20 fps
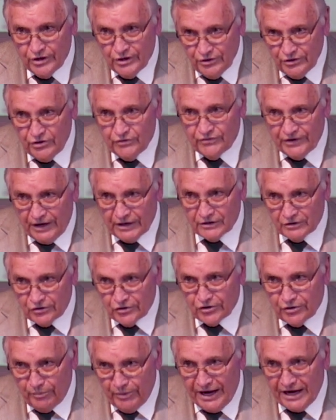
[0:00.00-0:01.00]
You've got to
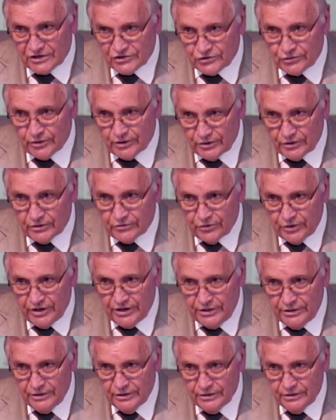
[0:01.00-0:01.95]
learn to master it. Agreed?